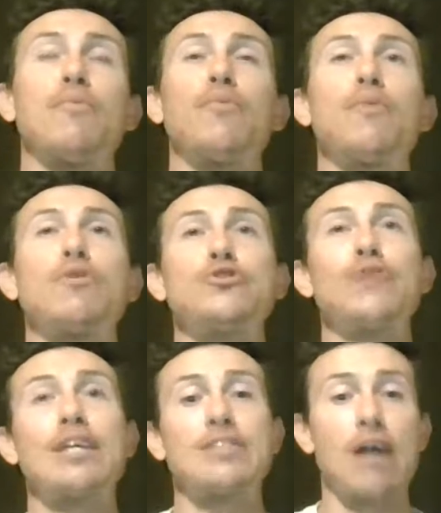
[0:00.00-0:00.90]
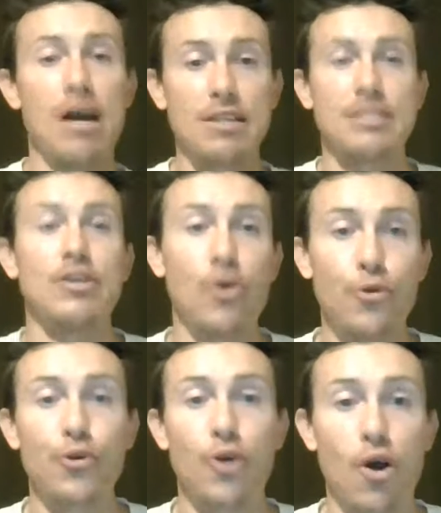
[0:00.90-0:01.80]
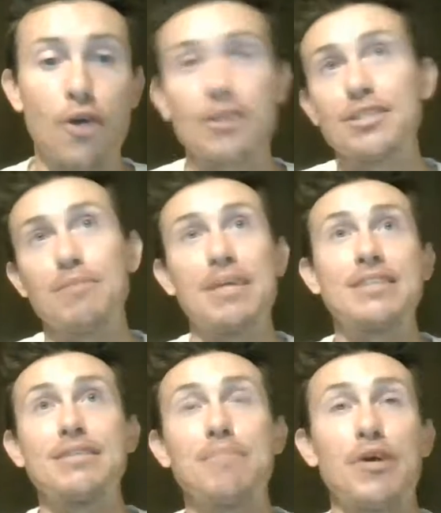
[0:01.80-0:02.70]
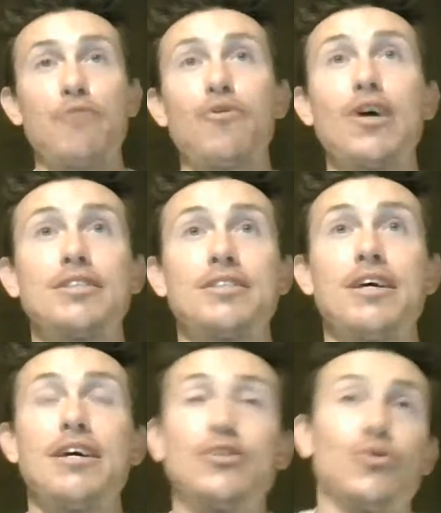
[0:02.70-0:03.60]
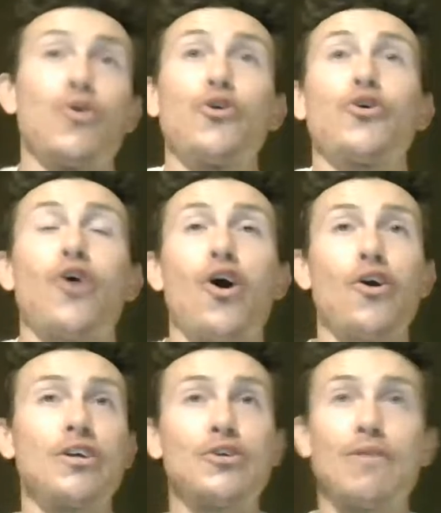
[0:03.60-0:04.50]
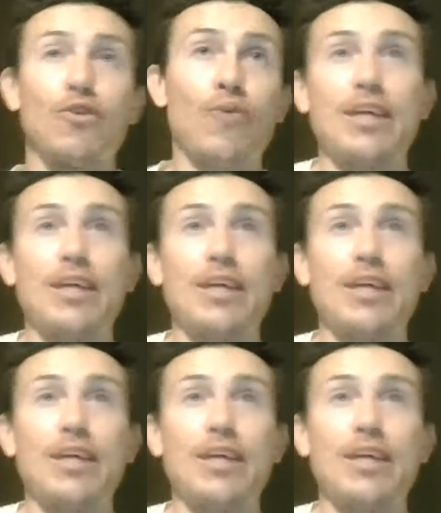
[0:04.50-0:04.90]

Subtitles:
But we want you guys to honestly own your car because it makes it better for us. So you own your car and you have a great